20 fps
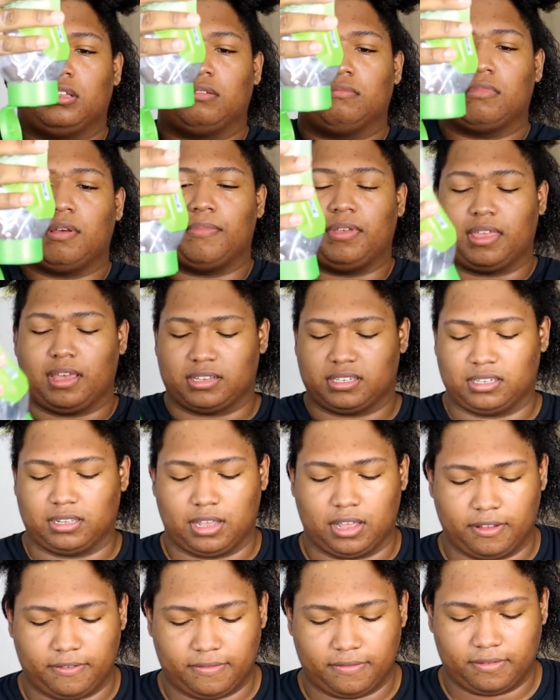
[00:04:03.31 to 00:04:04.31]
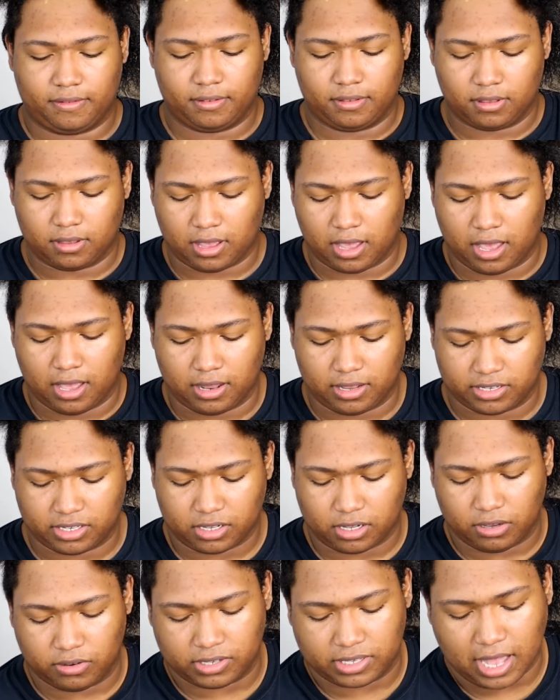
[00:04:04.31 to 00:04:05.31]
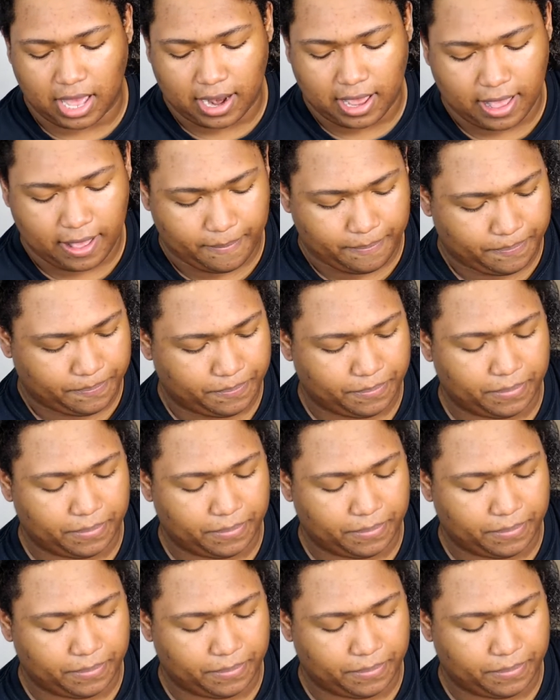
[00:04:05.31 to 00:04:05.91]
Maybe that's enough. Okay, let's close that up.